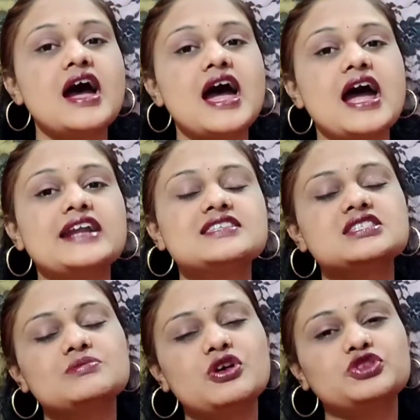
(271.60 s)
and
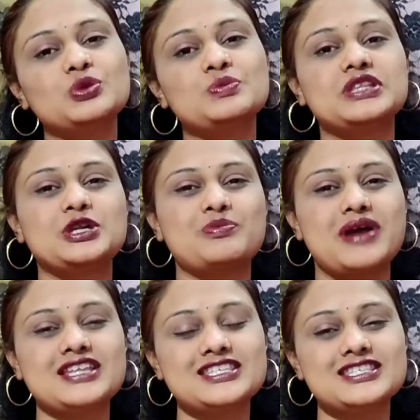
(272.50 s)
some of the homeopathic
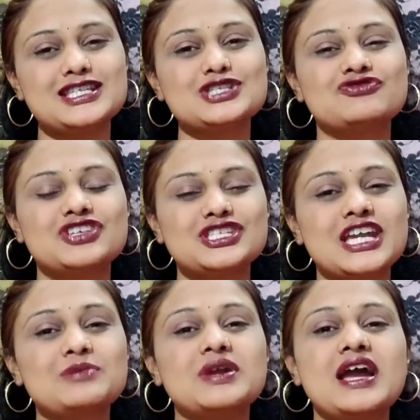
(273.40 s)
medicines which
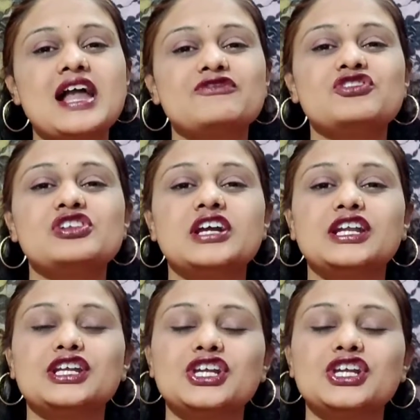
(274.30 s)
can be helpful in